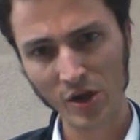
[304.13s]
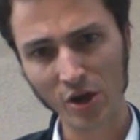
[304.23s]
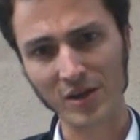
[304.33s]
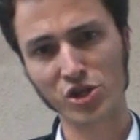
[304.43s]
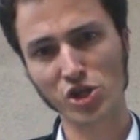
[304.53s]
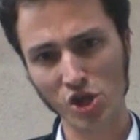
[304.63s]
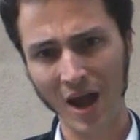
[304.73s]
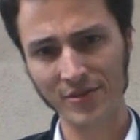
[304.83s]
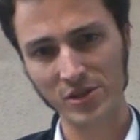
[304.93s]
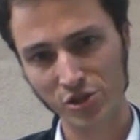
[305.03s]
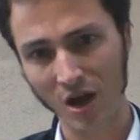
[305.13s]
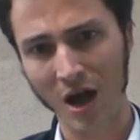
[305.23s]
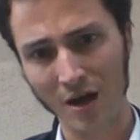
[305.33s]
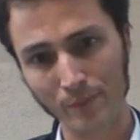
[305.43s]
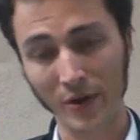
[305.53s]
who got shot in the
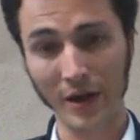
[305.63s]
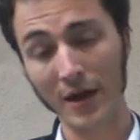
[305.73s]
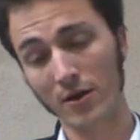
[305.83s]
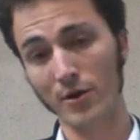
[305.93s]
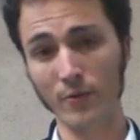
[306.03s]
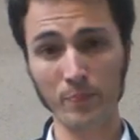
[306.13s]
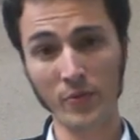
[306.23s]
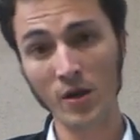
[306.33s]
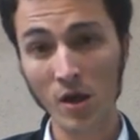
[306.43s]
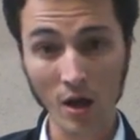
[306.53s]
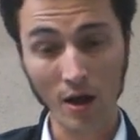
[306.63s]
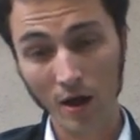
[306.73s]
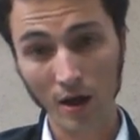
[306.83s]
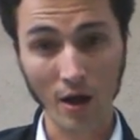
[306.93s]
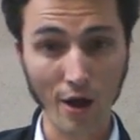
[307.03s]
jaw by, I don't know,
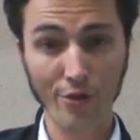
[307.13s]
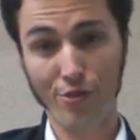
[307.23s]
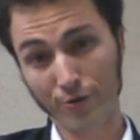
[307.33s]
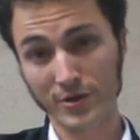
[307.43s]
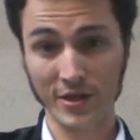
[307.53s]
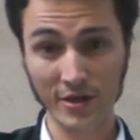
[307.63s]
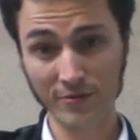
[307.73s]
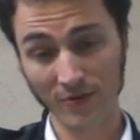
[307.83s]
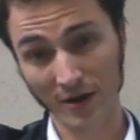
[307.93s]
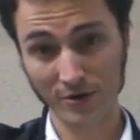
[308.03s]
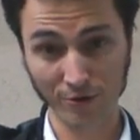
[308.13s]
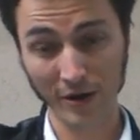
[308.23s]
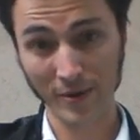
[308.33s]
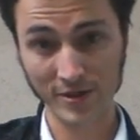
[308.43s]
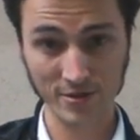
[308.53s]
a 13 fucking degree
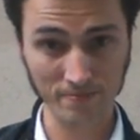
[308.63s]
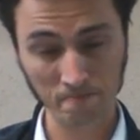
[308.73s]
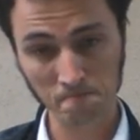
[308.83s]
Mason